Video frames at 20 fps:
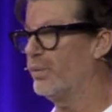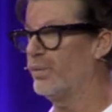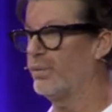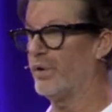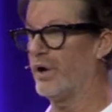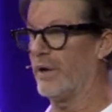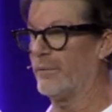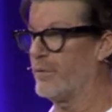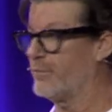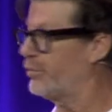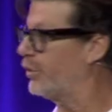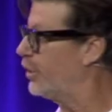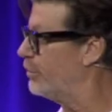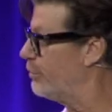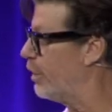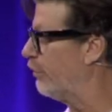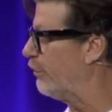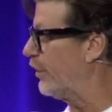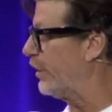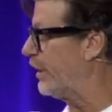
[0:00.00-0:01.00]
And we put
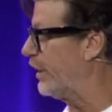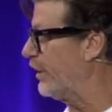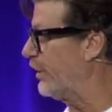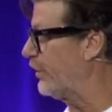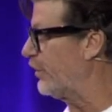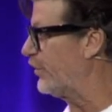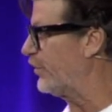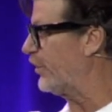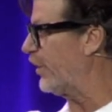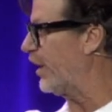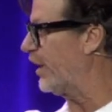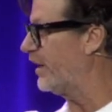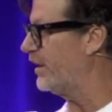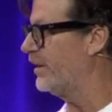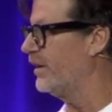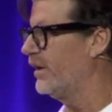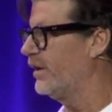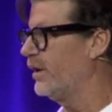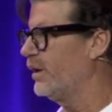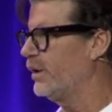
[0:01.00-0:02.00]
them over here and say,